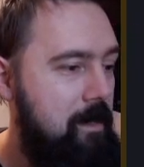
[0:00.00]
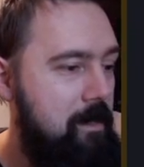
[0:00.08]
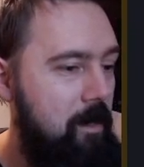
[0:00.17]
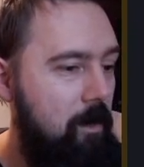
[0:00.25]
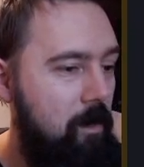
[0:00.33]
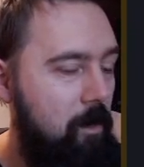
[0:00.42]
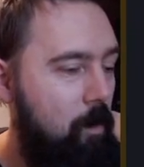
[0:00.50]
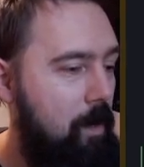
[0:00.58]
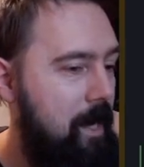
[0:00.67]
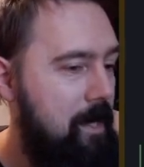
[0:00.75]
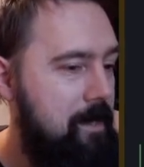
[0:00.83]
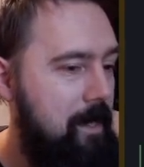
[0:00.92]
So
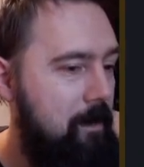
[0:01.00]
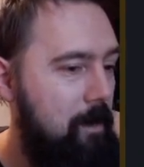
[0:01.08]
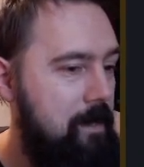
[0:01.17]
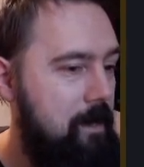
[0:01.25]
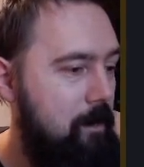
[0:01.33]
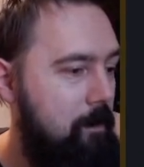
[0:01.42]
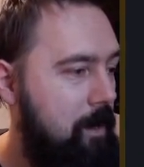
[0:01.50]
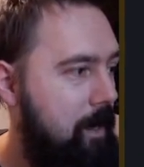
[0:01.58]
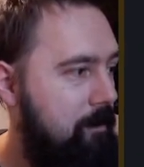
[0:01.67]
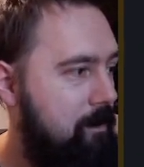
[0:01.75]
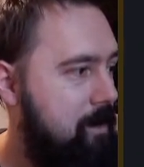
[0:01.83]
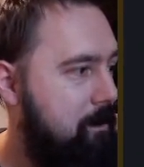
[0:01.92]
what I said was we
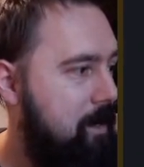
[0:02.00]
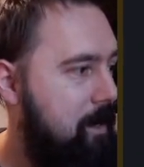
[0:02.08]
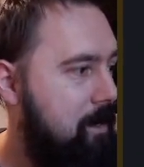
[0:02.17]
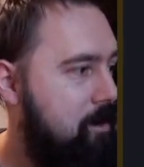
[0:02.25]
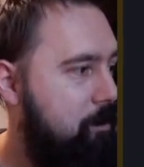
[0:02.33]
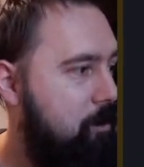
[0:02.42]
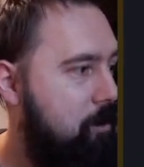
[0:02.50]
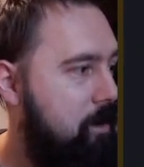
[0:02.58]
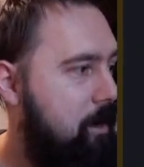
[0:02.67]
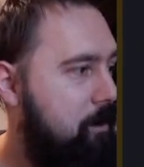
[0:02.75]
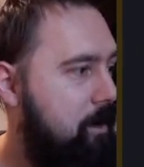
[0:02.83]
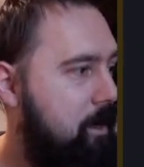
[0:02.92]
have some kind of support
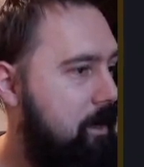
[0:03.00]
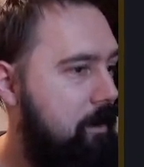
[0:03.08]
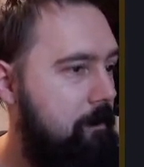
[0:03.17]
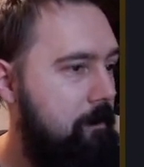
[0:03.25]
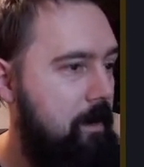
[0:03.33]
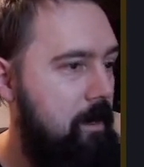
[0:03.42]
down here.